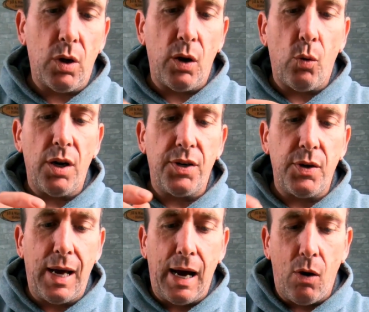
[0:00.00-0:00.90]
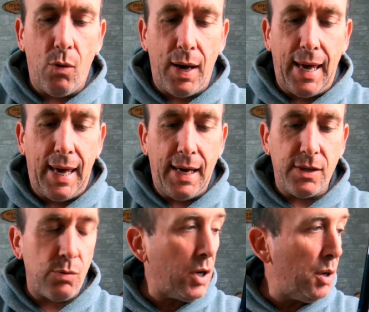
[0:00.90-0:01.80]
we're going to want to do now
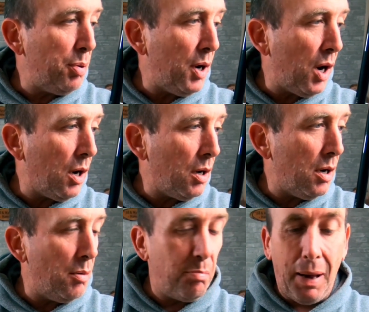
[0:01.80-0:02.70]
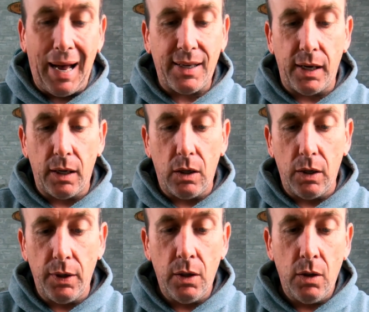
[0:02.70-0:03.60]
is we're going to put our backing
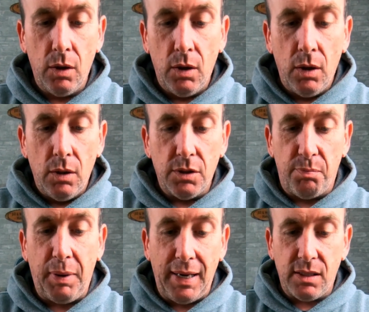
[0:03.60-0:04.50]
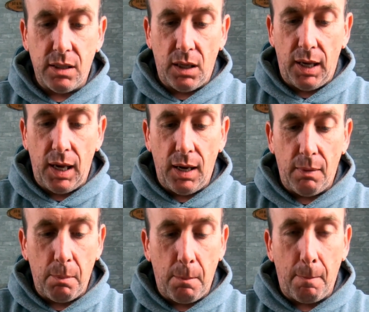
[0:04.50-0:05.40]
on. So basically,
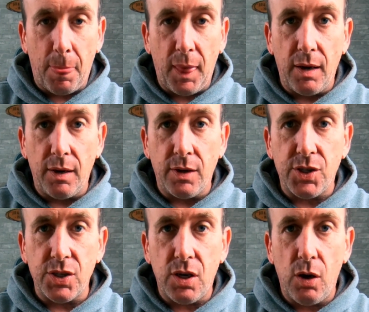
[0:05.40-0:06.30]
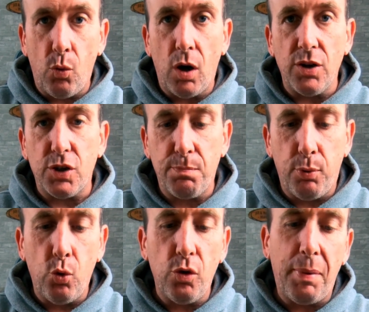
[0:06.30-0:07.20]
you're just going to want to
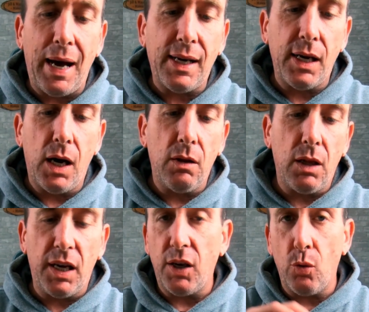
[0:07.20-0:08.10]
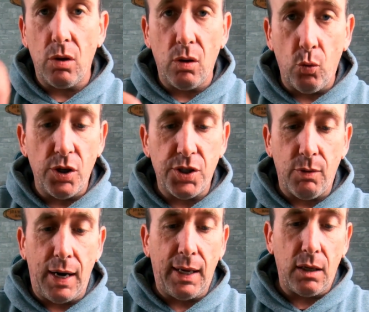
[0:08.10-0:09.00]
spool the backing on like you would your
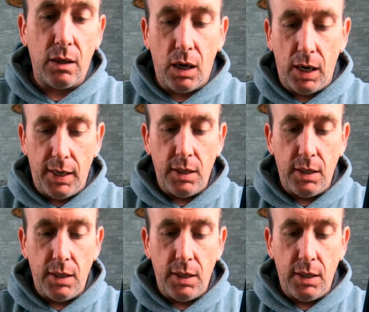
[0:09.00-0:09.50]
regular line.